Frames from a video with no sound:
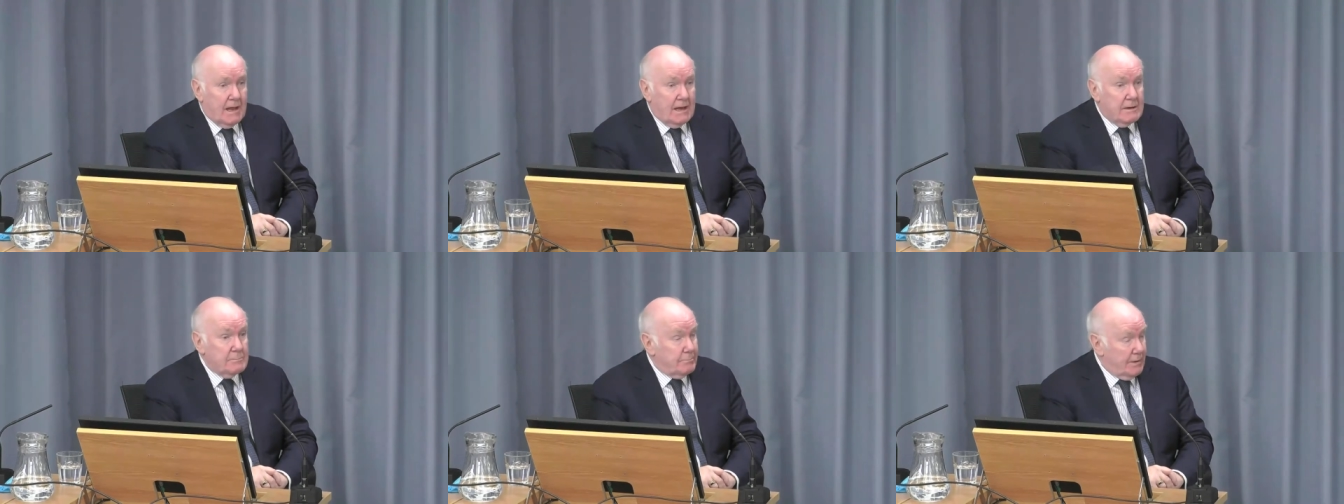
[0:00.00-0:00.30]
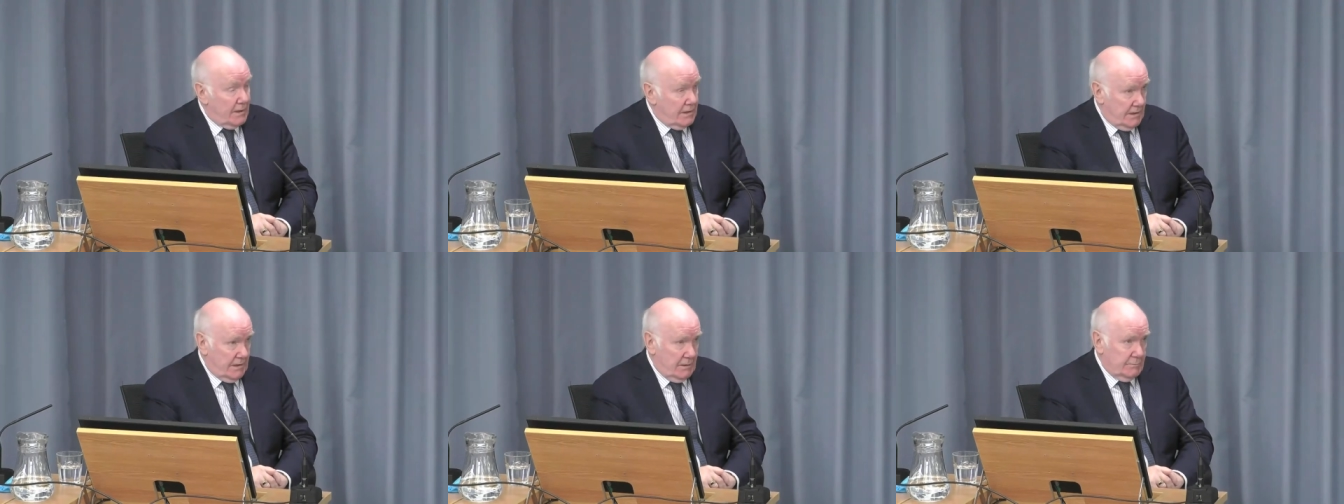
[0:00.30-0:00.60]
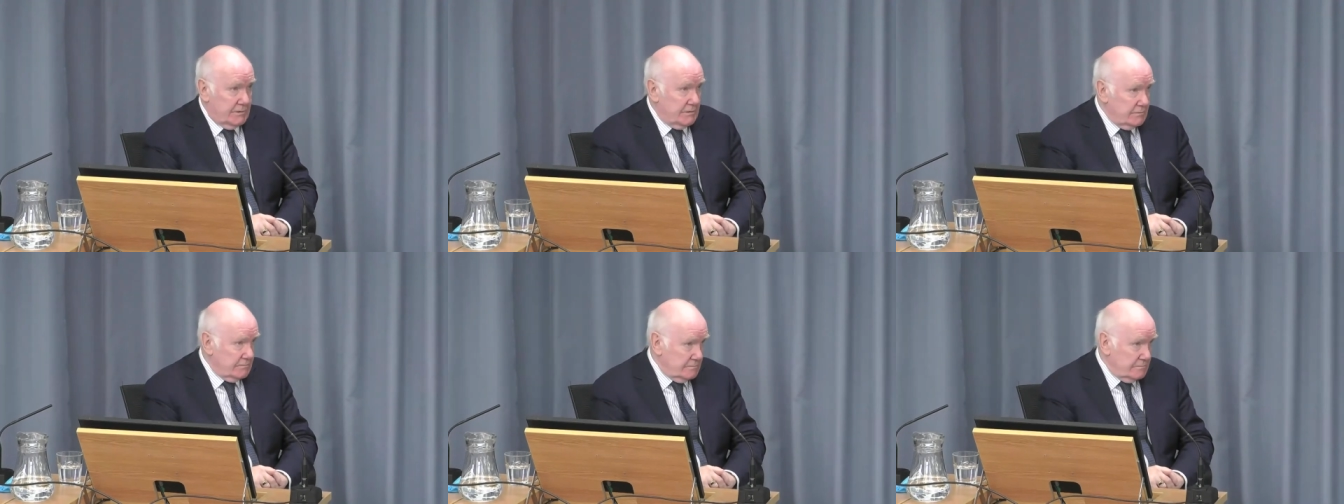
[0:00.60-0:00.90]
in
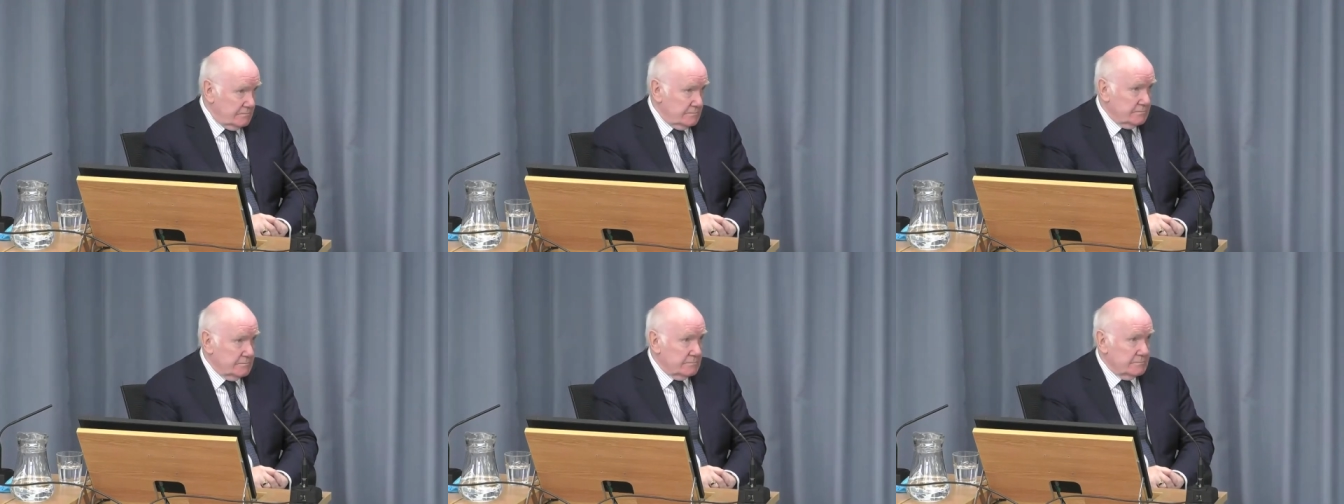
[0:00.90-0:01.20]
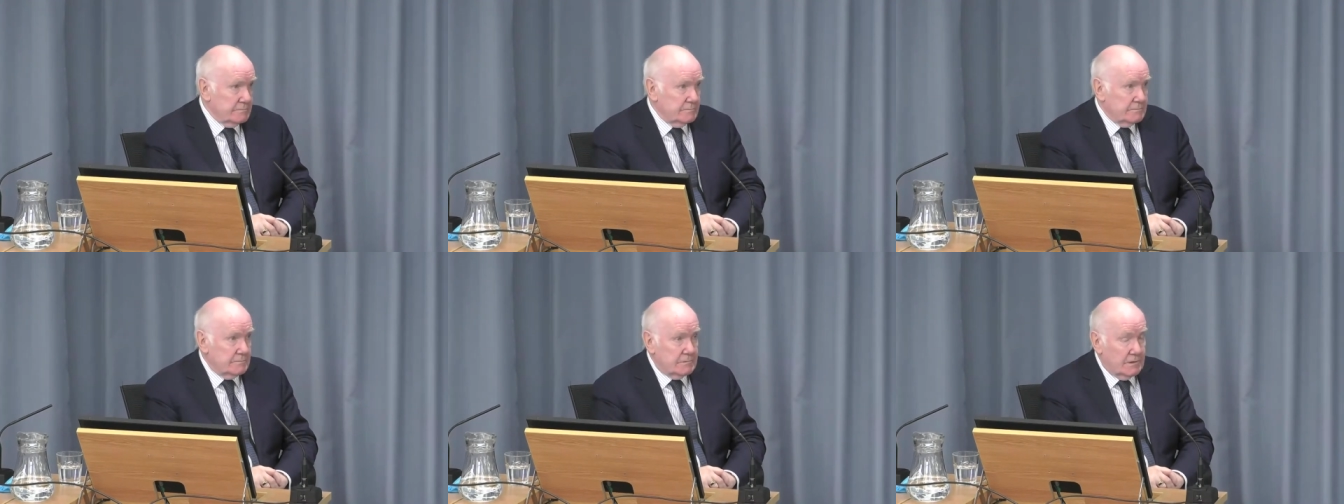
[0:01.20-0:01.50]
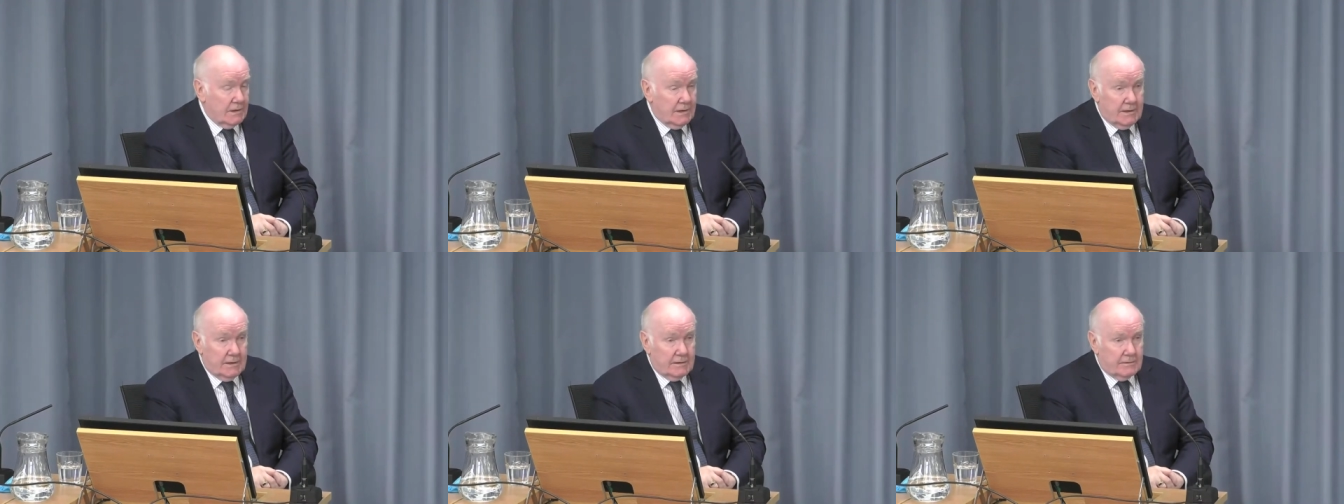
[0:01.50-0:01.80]
Parliament,
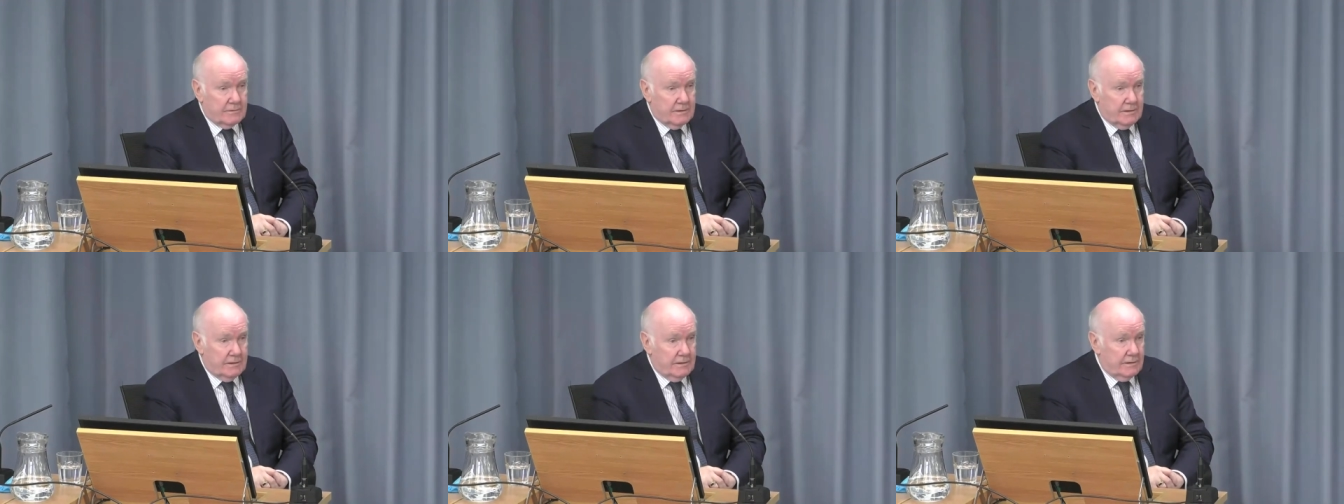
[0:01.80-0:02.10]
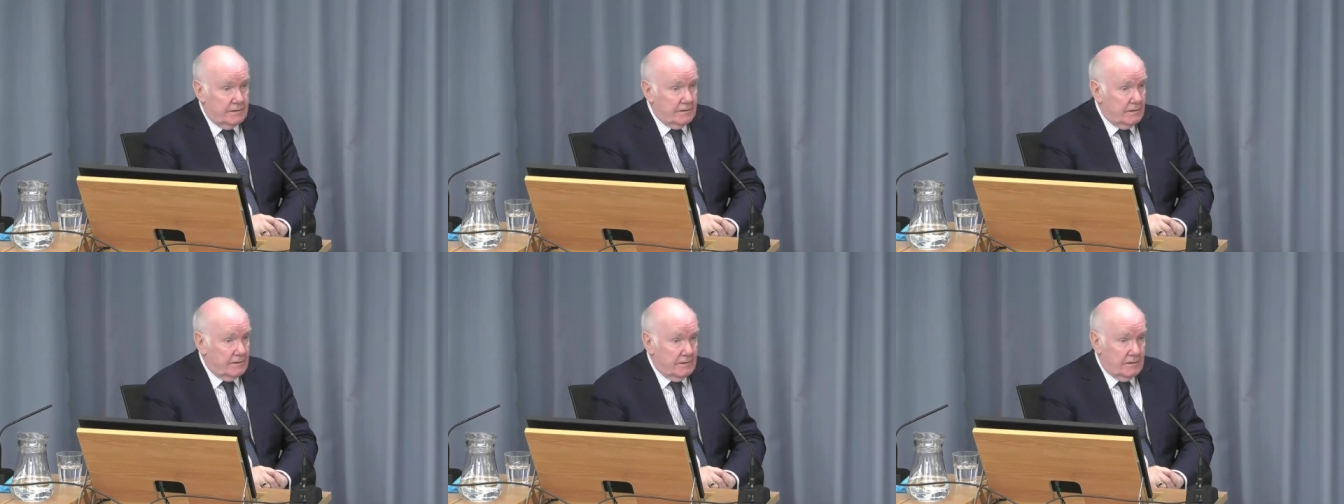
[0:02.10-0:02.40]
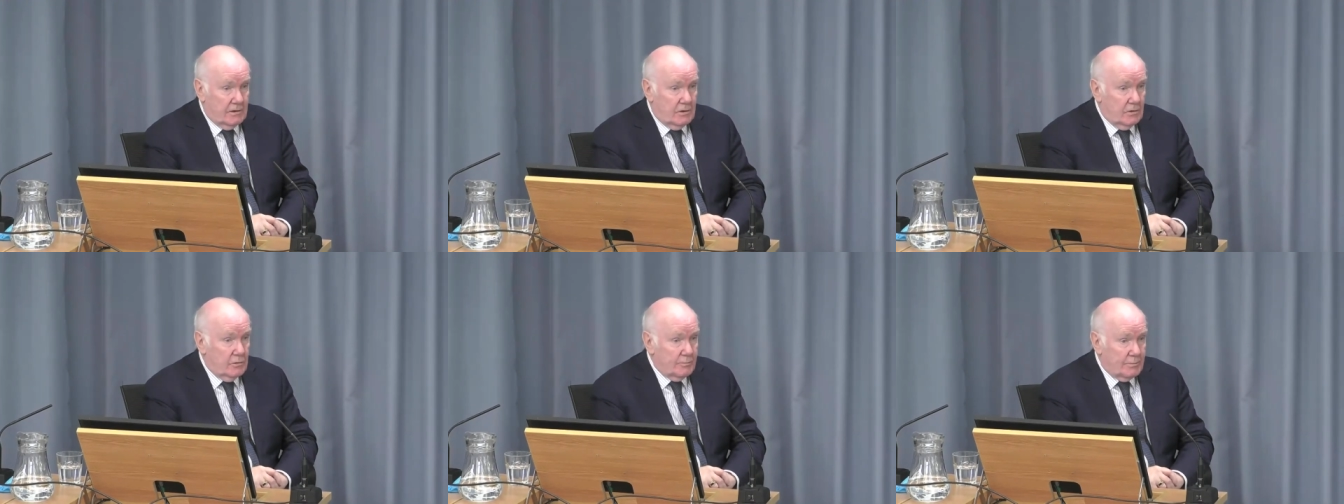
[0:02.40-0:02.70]
like
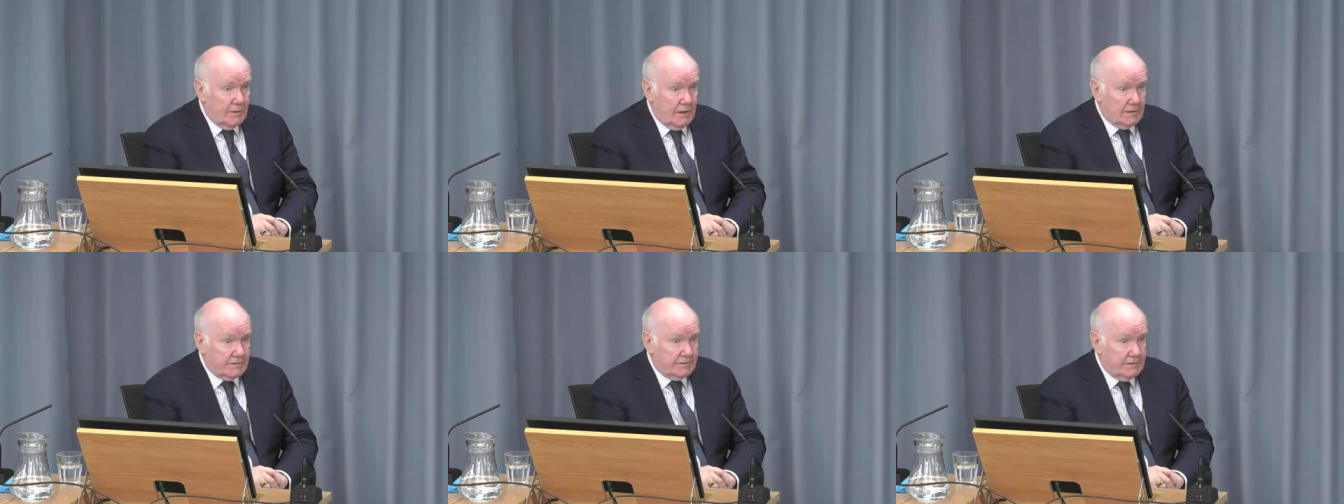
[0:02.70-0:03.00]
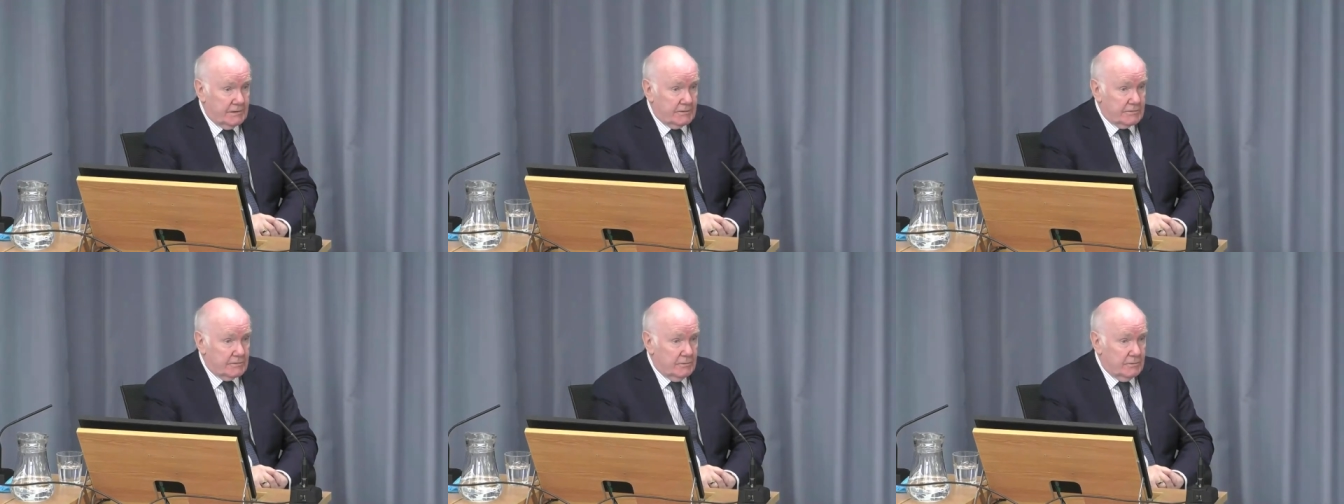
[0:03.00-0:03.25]
the uh, All Party